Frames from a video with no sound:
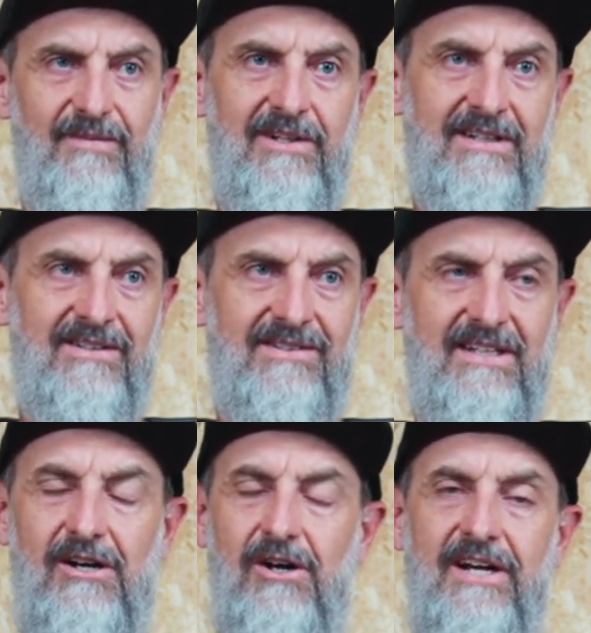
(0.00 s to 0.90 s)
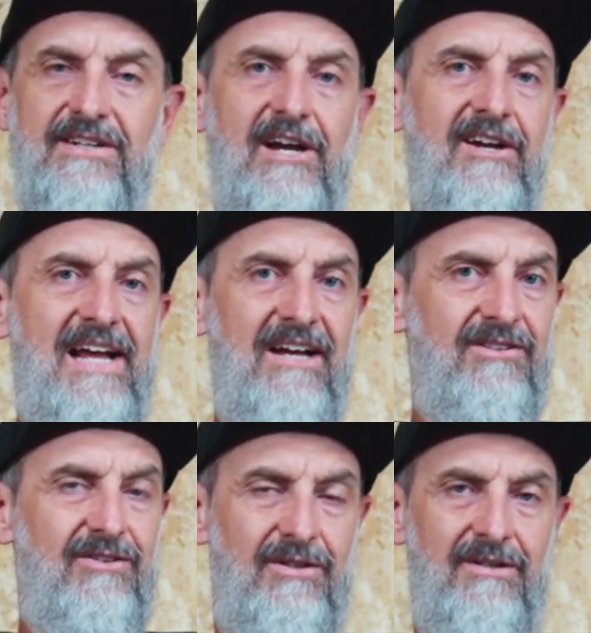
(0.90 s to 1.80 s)
like I said, I don't have
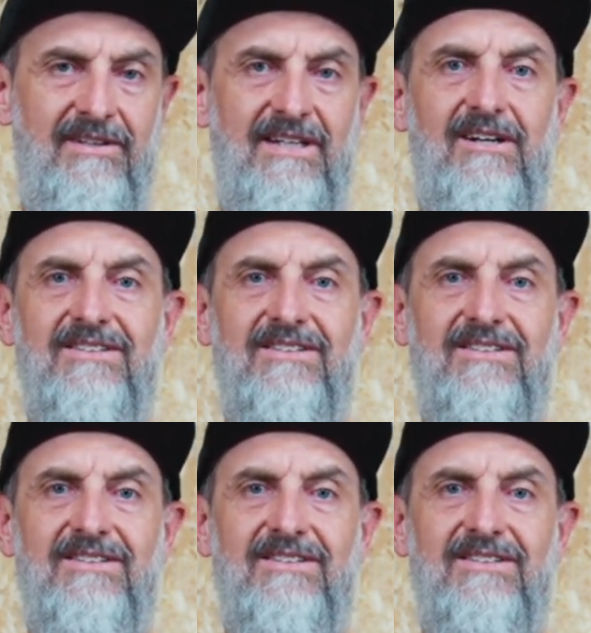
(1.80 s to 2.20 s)
to do everything.